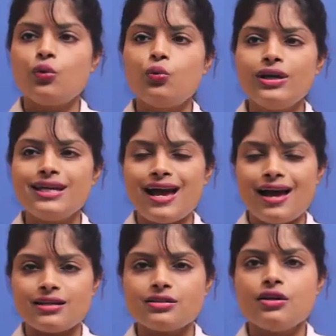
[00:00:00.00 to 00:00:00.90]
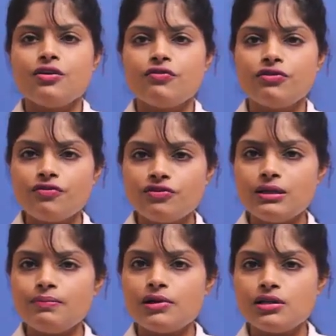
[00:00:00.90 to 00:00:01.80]
we add
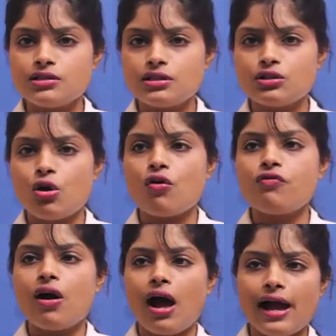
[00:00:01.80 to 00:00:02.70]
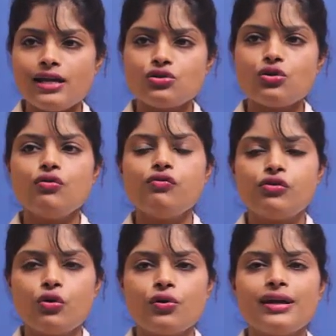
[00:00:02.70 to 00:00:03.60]
fifty percent of
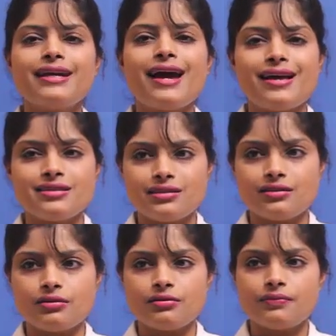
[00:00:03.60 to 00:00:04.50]
hydrofluoric acid,